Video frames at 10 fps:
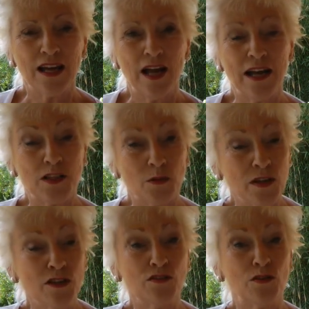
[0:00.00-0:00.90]
And it's
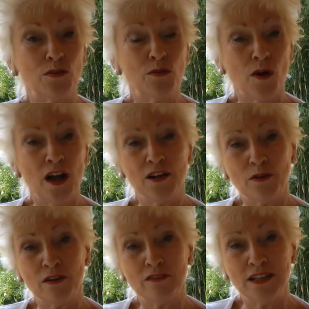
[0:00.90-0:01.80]
wonderful while you
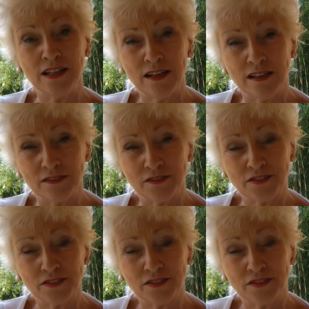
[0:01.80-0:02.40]
are in love.